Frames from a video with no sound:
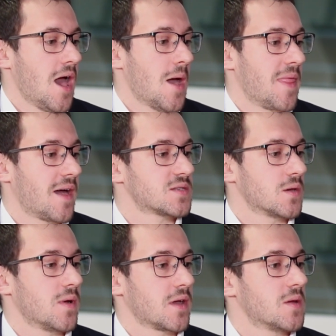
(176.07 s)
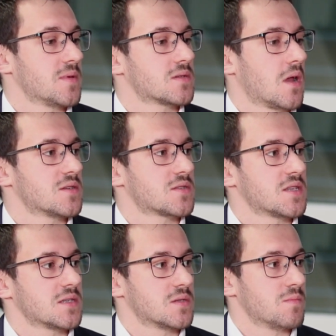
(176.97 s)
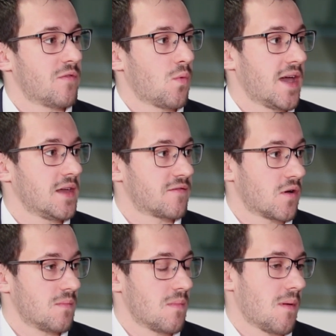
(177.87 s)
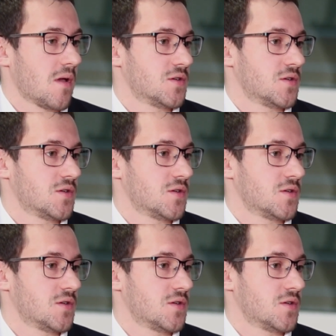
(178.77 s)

and that's that we're going to be slowly starting to move away from